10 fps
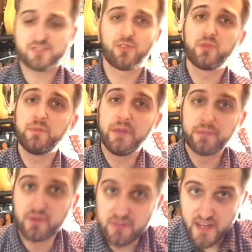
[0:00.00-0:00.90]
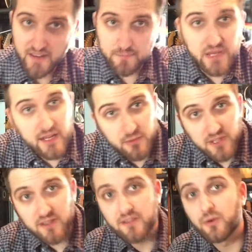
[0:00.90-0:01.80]
are so many people that I played
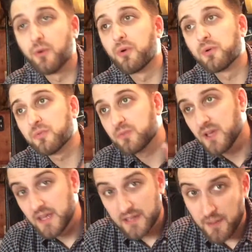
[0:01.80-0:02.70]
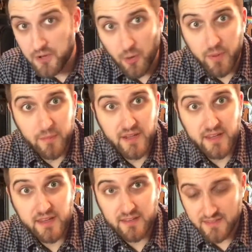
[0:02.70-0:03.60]
with or come to open
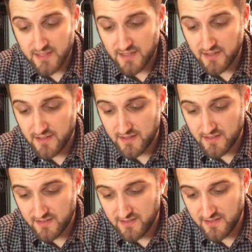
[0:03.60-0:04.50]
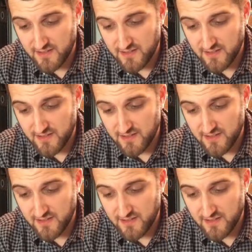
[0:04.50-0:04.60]
mic that